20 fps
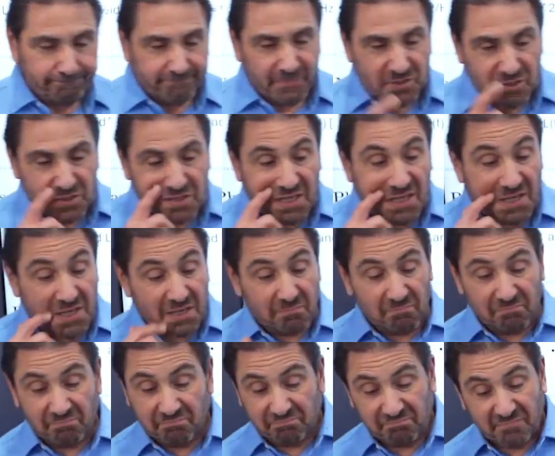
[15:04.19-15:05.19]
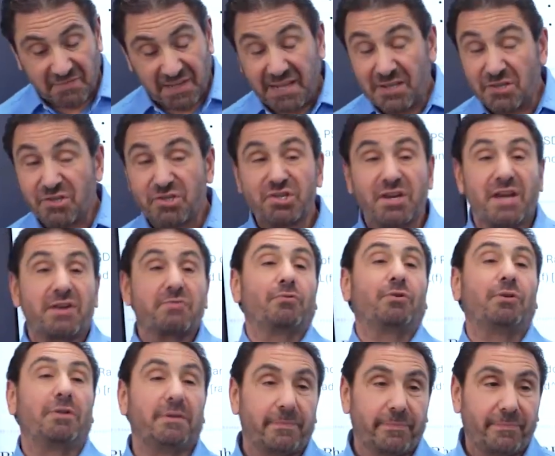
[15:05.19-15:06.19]
just in
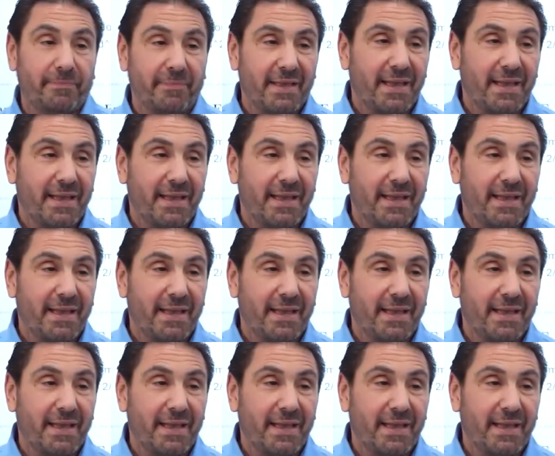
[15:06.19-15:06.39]
general,